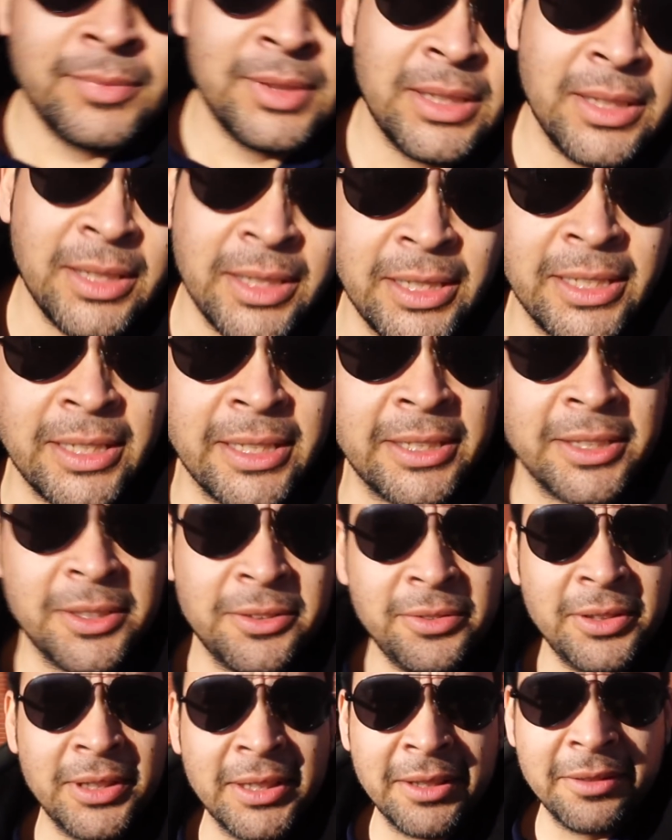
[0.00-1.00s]
Lillian's
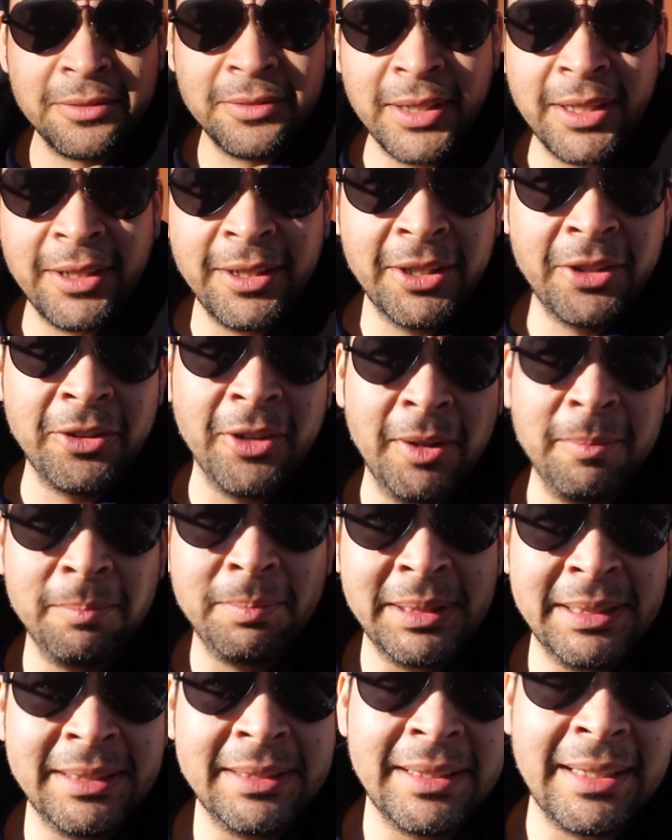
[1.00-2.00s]
feeling very
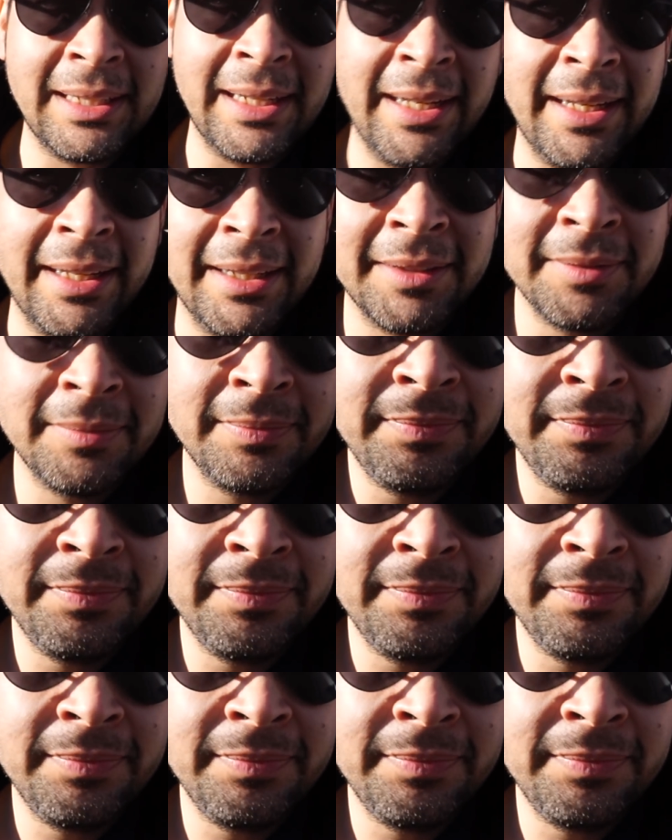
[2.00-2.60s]
grumpy today.